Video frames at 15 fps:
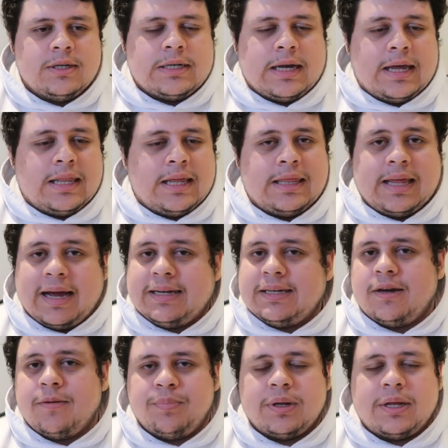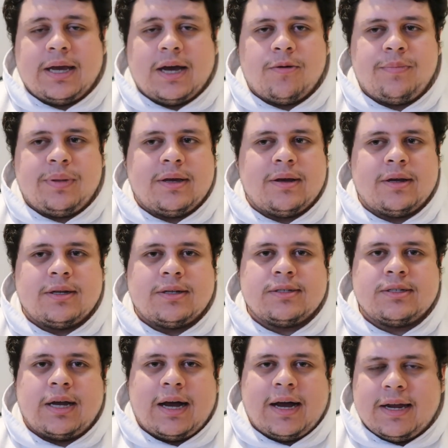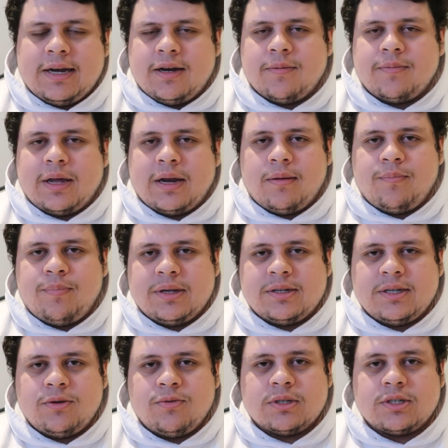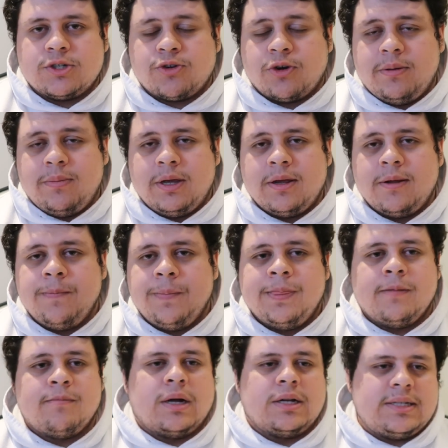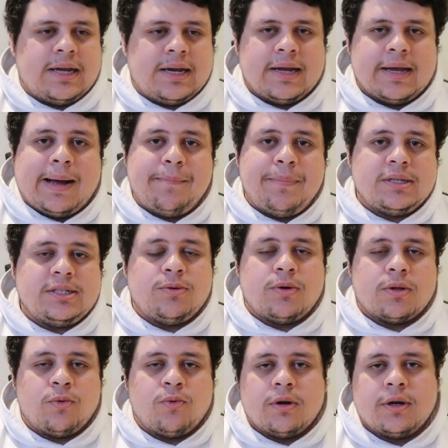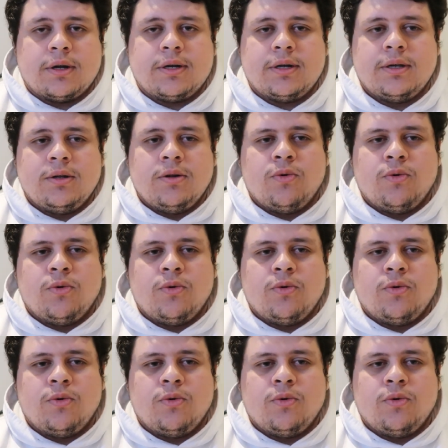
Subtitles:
And then that didn't play out because I ended up getting busy with streaming. Montana got busy with work.